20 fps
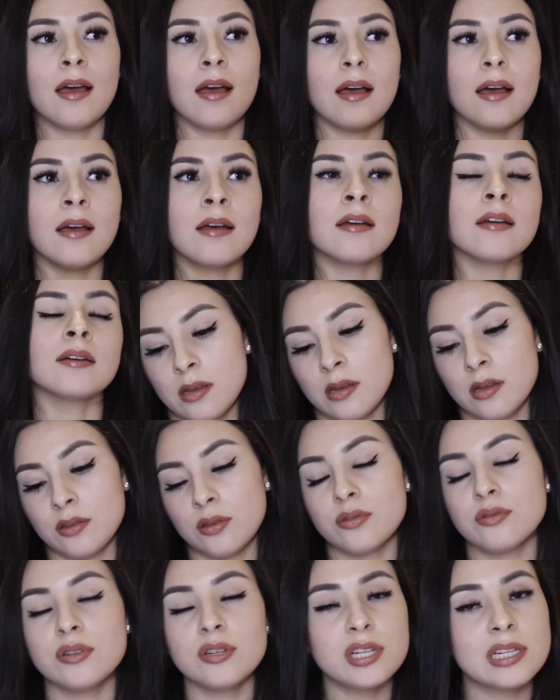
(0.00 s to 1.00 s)

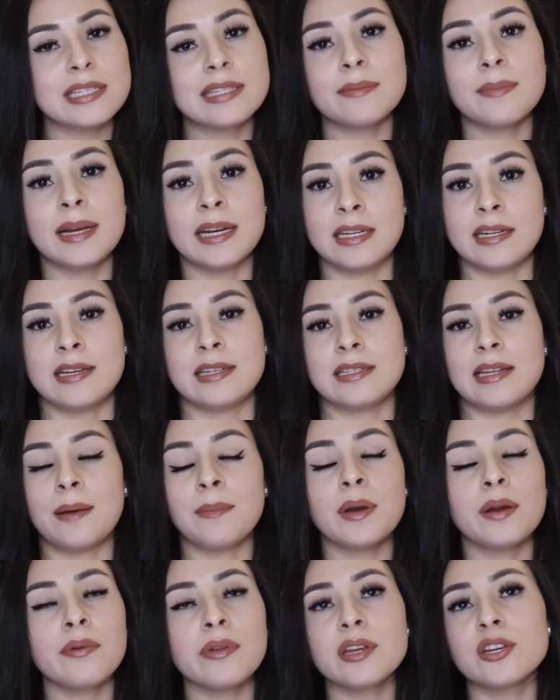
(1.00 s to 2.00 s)
Those are just some ideas.
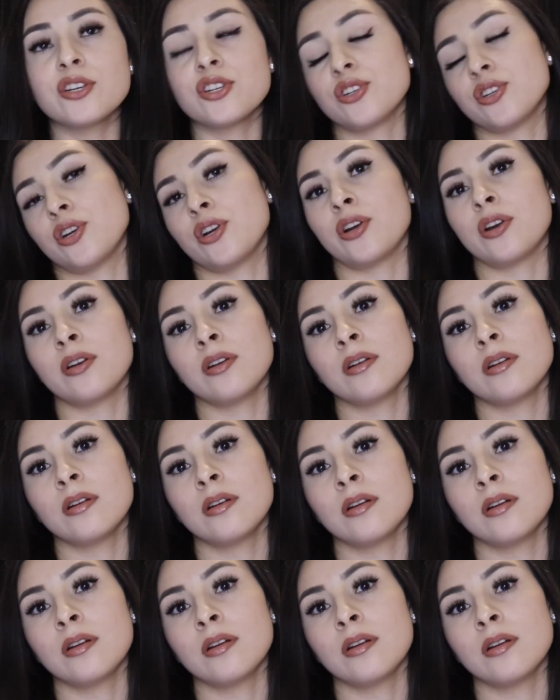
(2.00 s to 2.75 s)
I'm not really sure